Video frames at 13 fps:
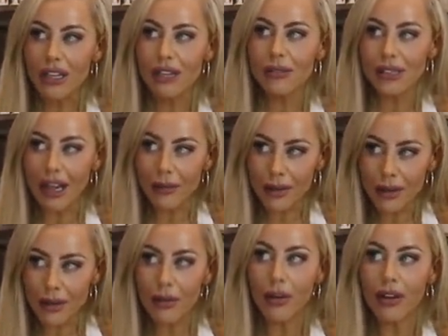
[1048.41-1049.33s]
Is that
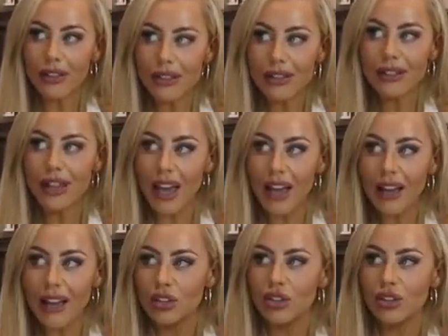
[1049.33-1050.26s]
what it was? Yeah.
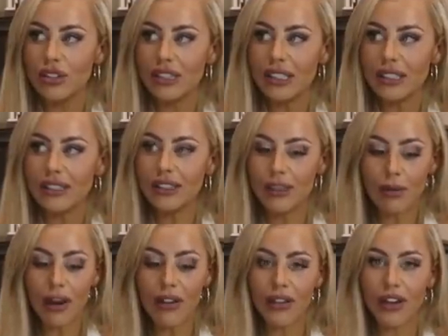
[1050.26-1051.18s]
260,
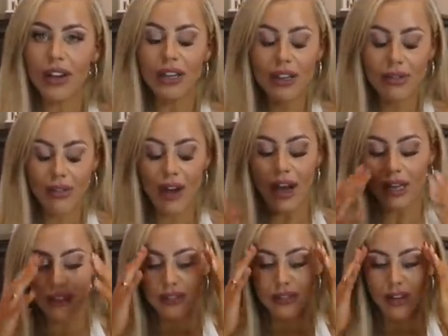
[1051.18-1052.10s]
130.
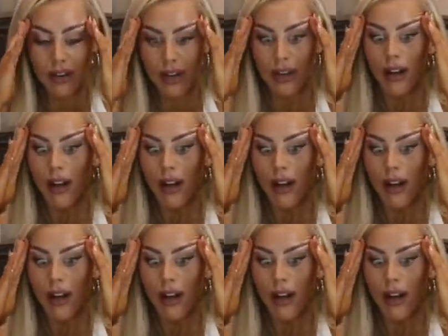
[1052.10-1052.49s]
Right, sorry.